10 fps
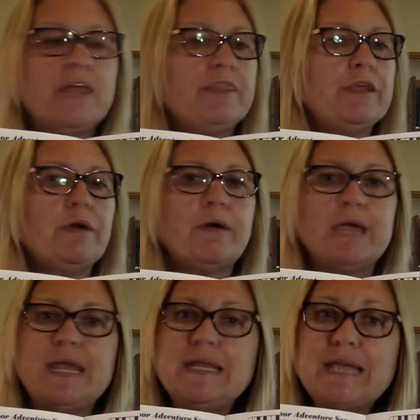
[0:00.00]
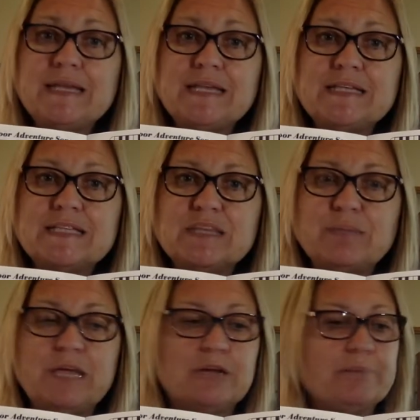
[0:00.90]
There are 88 keys on the
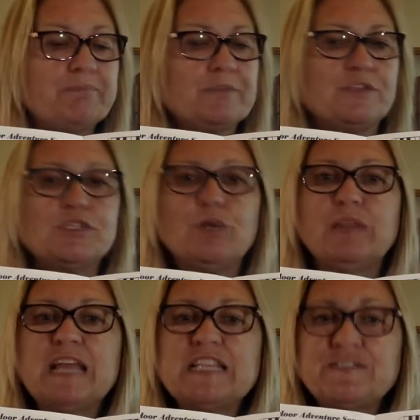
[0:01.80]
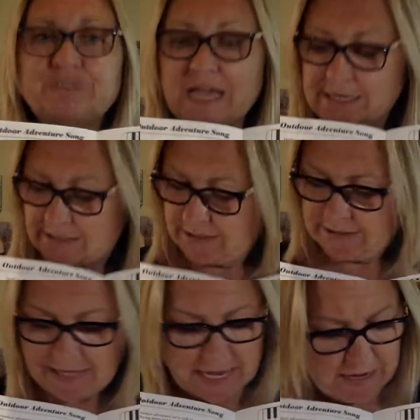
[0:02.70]
piano. So let's find this
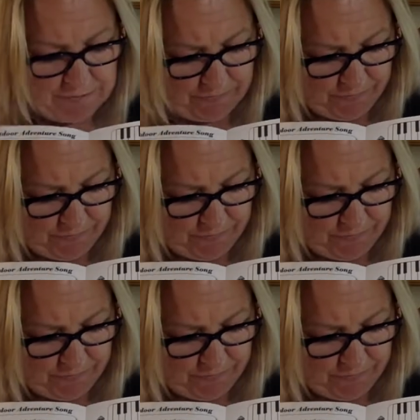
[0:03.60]
A,